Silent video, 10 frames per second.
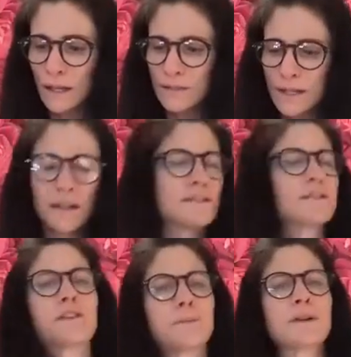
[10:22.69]
and tell us
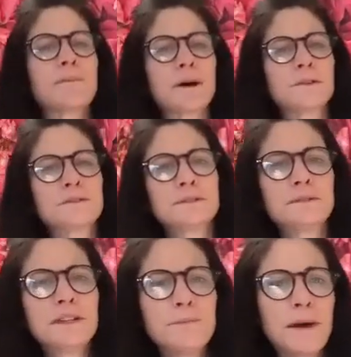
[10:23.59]
a little bit about
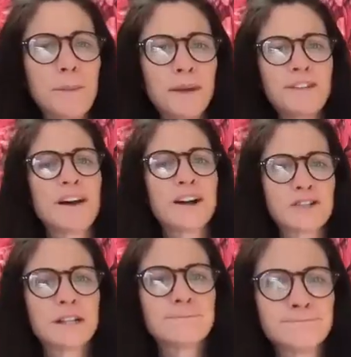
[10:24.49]
in
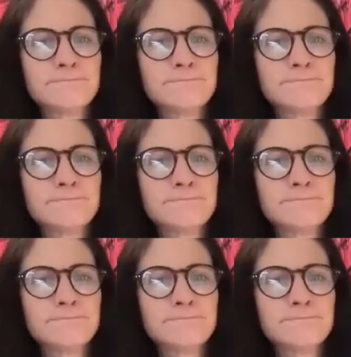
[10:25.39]
biomanufacturing?